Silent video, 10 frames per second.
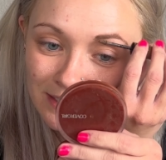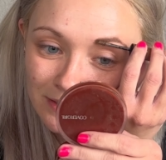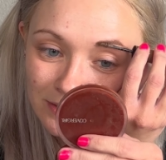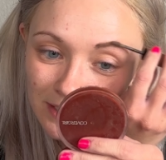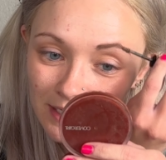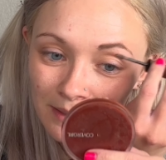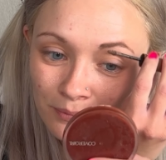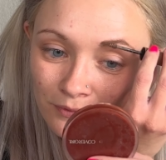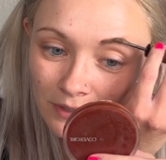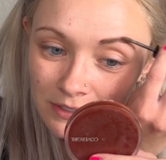Just kind of
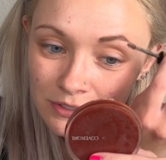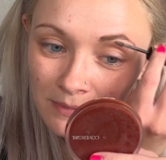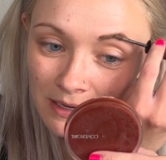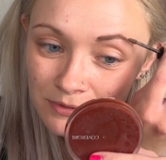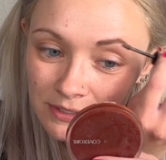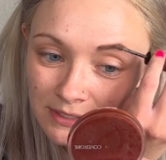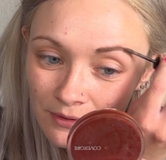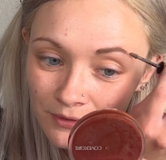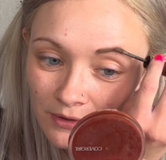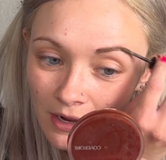brush them up just so
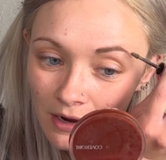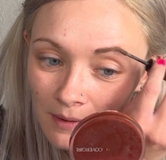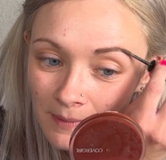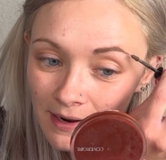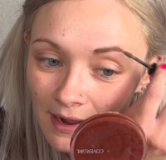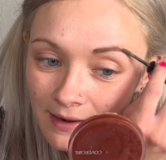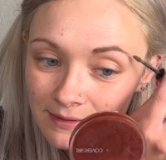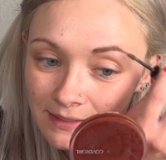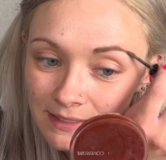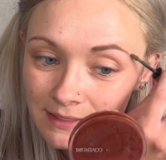they're not on my
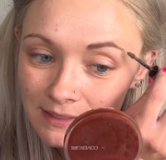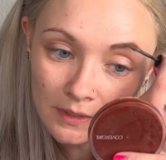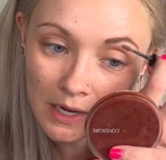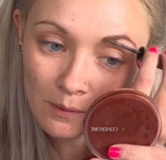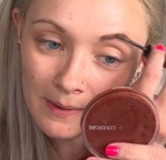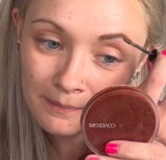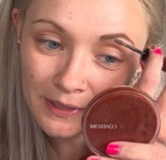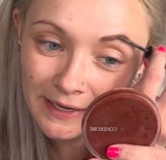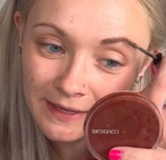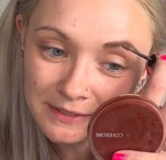eyelid. I want
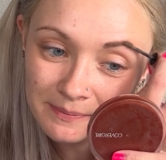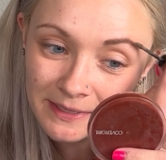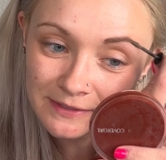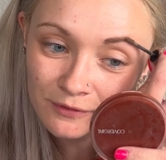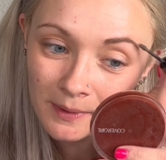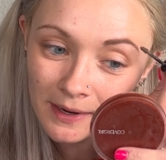plenty of space for my